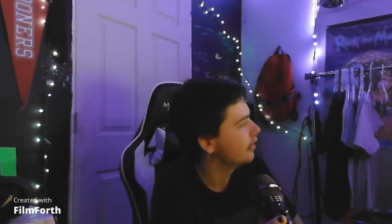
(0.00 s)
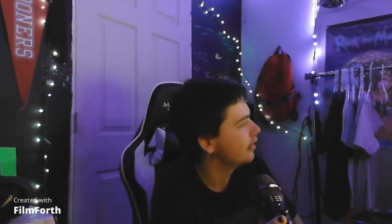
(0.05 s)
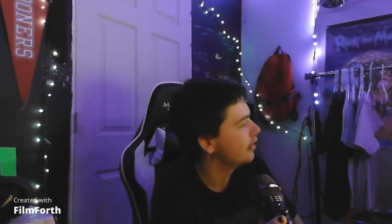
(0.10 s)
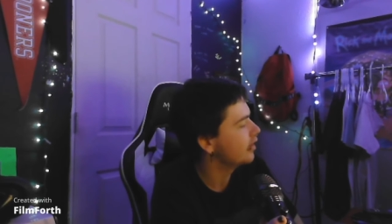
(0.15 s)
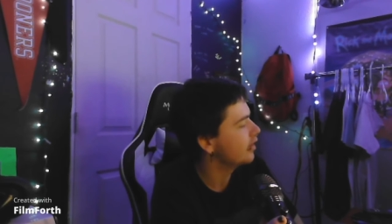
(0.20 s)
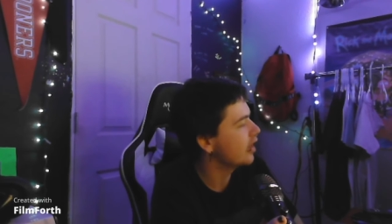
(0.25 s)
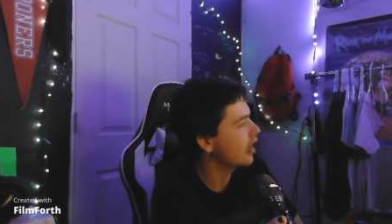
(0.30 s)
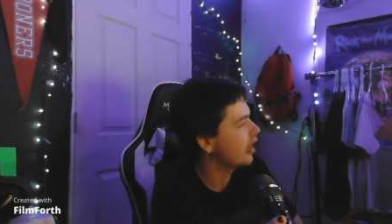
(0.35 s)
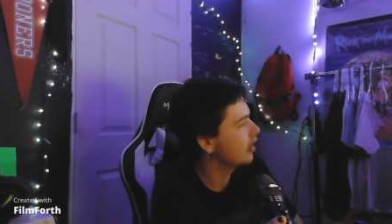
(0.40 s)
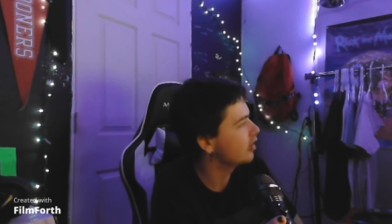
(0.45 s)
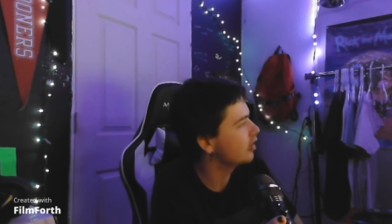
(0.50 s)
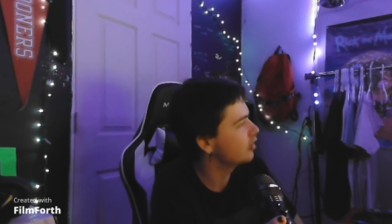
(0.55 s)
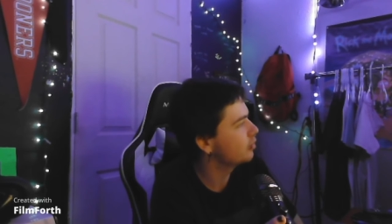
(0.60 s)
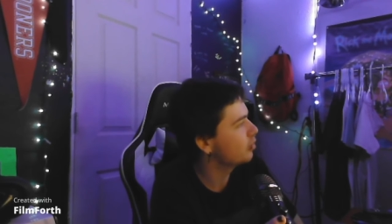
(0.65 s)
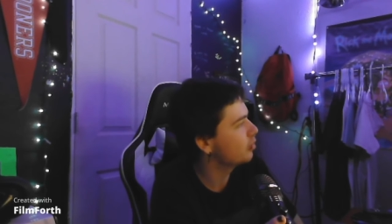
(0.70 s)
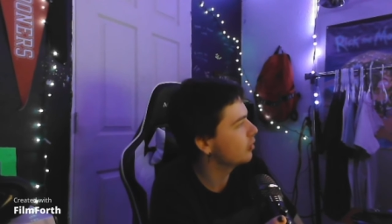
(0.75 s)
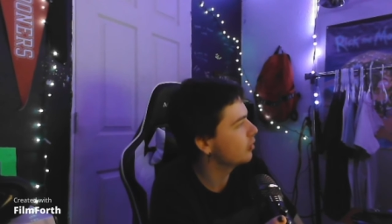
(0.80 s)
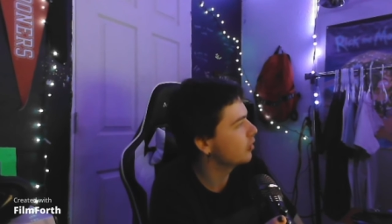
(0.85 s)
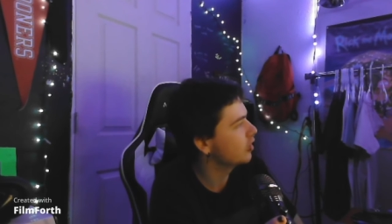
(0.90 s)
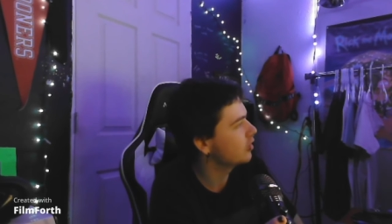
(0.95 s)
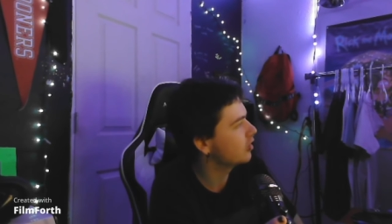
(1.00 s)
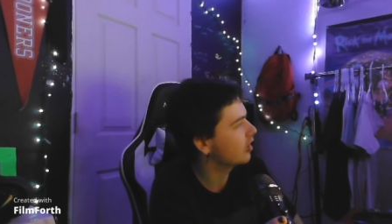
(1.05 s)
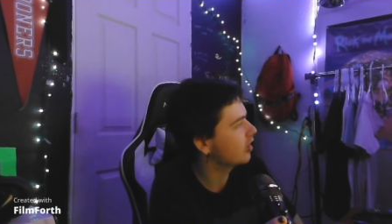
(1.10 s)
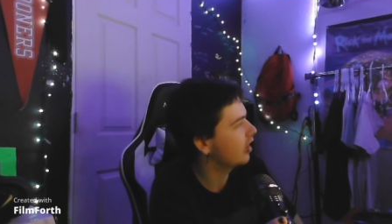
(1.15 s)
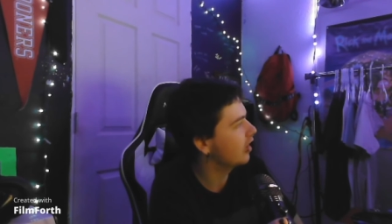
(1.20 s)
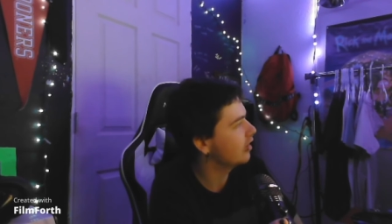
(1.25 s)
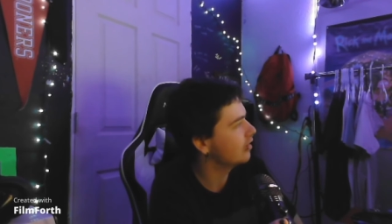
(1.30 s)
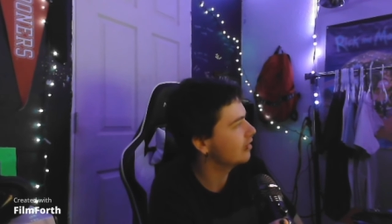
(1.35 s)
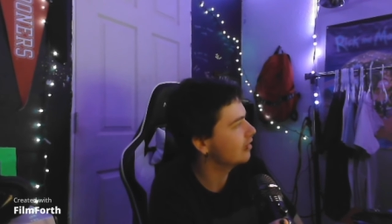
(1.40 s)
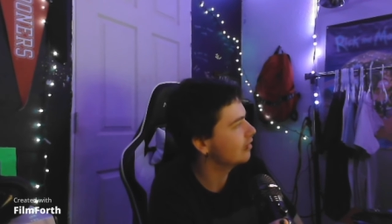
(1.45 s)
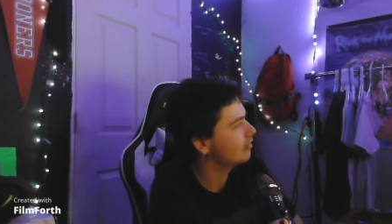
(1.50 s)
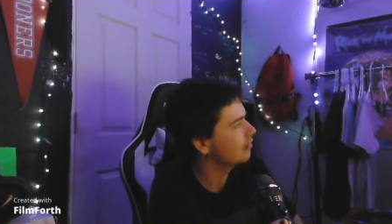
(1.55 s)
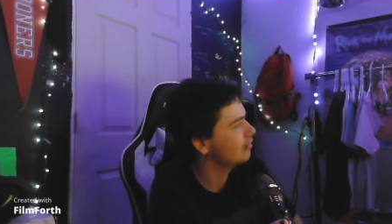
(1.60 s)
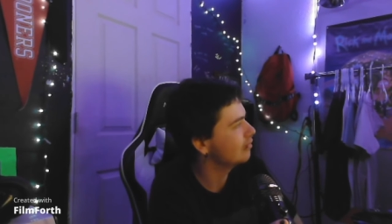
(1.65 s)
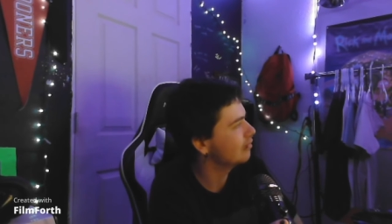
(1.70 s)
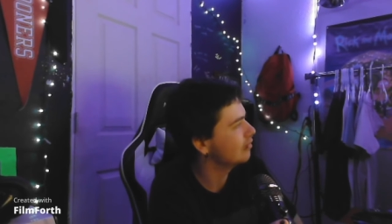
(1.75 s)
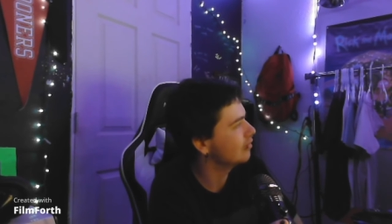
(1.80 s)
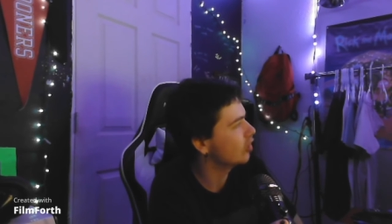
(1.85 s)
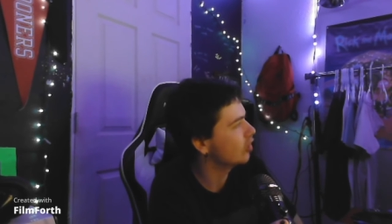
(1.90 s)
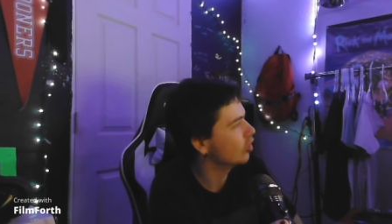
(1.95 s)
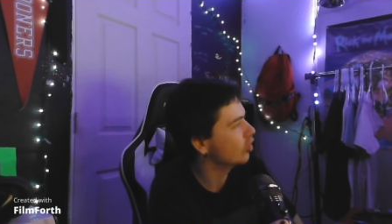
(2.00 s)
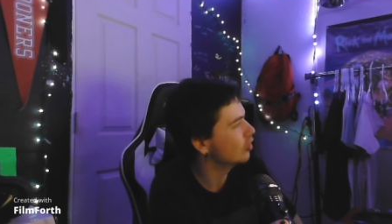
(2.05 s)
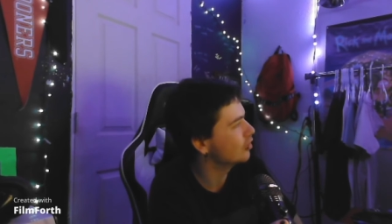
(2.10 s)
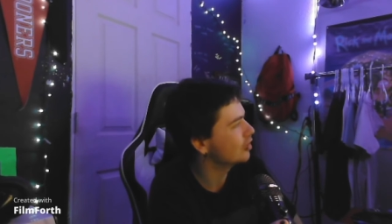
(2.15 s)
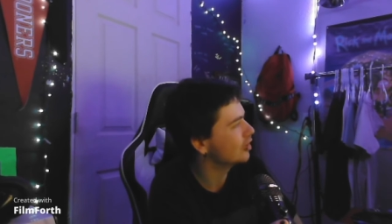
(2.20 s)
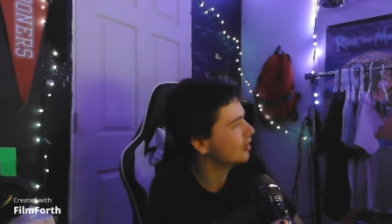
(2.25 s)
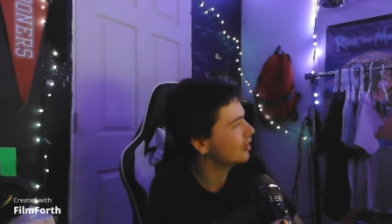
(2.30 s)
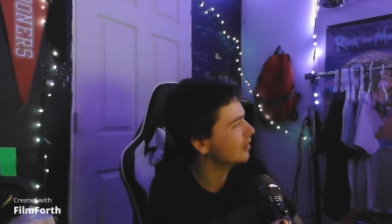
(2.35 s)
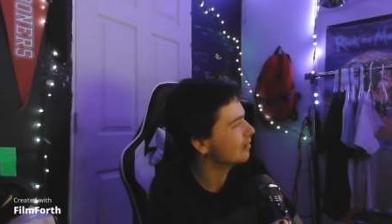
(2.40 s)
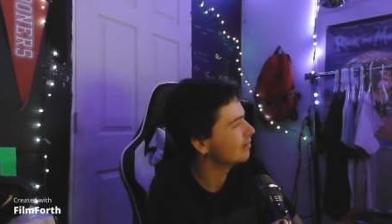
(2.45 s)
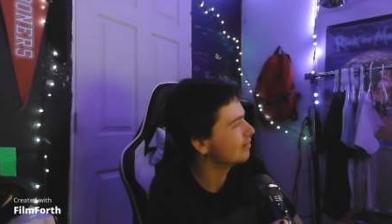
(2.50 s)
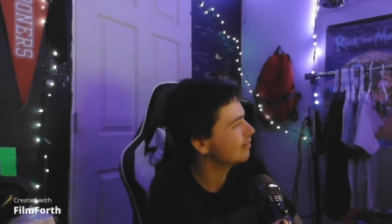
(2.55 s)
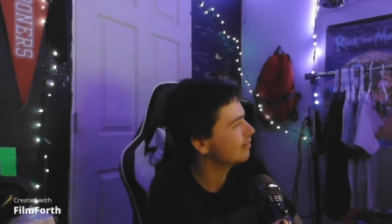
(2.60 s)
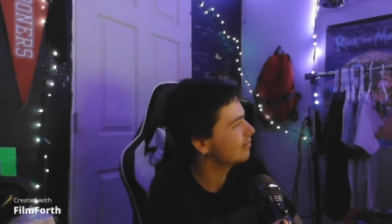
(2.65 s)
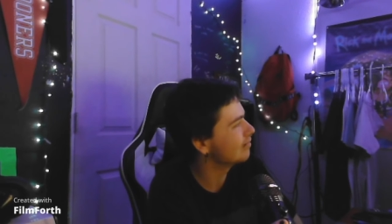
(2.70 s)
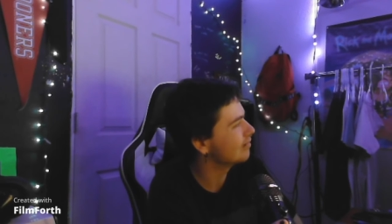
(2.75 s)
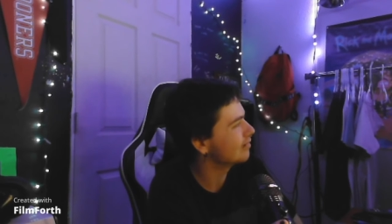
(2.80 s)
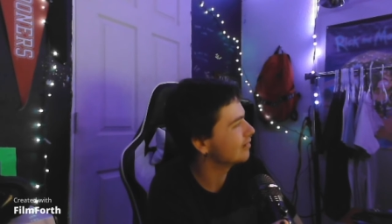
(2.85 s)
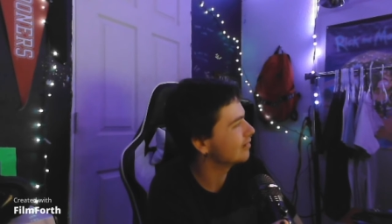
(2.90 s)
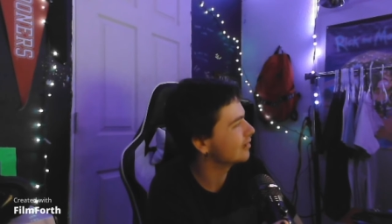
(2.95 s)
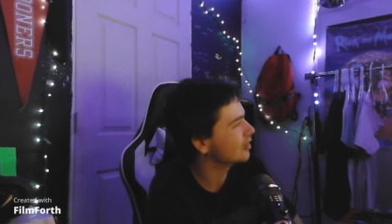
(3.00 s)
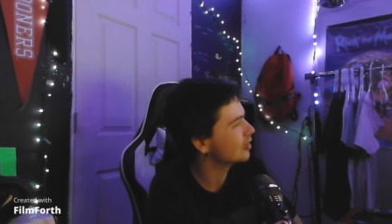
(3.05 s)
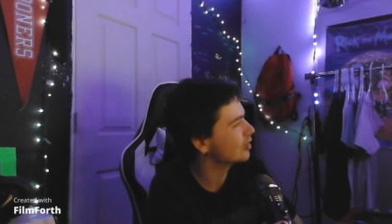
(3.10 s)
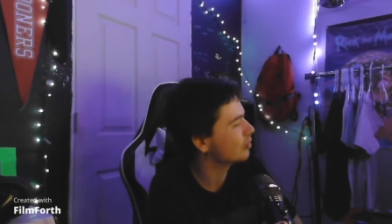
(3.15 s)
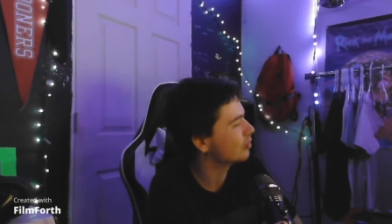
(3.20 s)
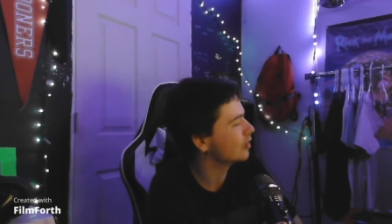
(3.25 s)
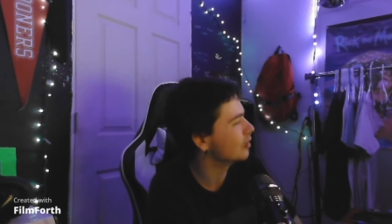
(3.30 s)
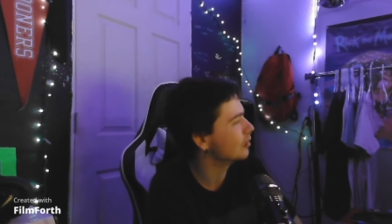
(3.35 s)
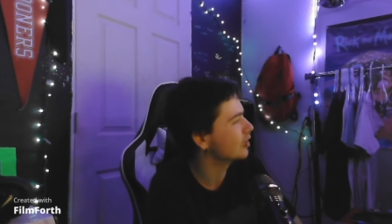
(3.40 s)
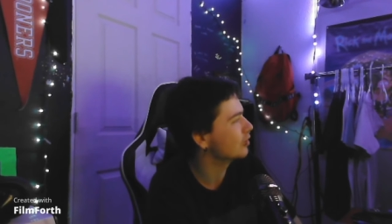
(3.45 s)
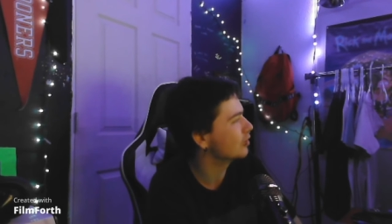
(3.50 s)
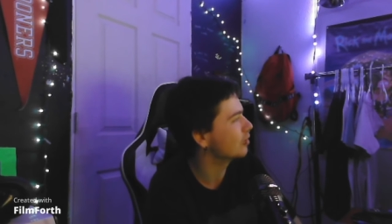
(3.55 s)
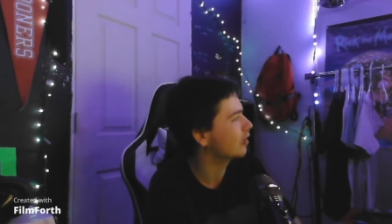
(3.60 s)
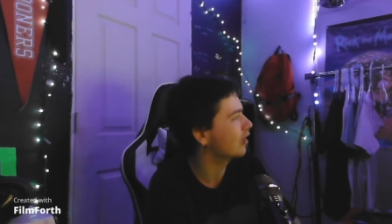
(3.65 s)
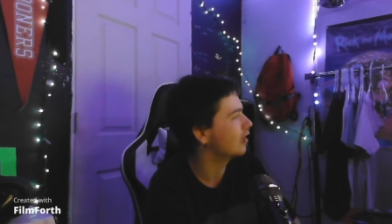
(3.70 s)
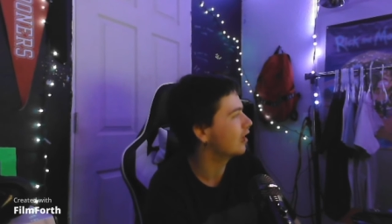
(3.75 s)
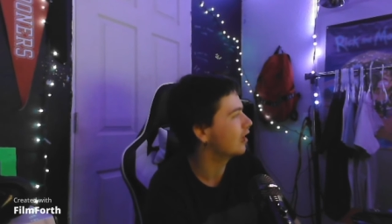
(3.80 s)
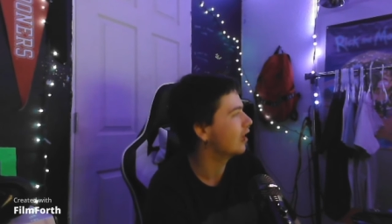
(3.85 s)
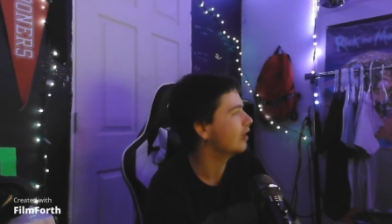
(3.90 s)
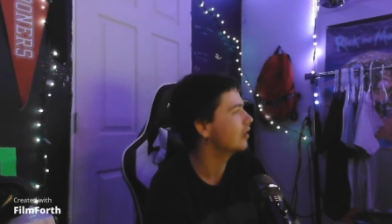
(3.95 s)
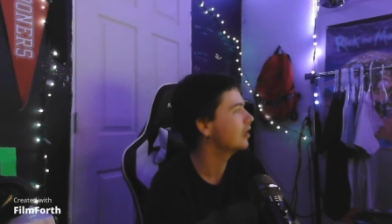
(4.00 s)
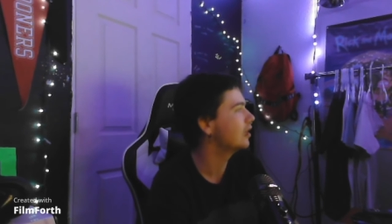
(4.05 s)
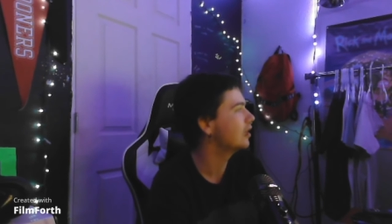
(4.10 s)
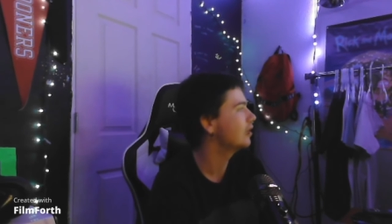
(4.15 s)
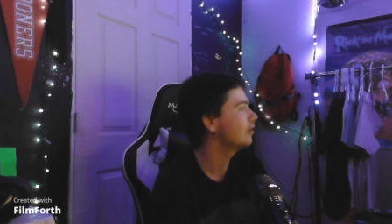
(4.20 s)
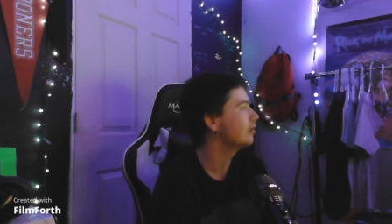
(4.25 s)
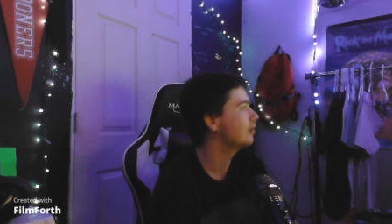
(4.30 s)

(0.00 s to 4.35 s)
Yeah, just pretty much, like, nerd shit is pretty much what I like.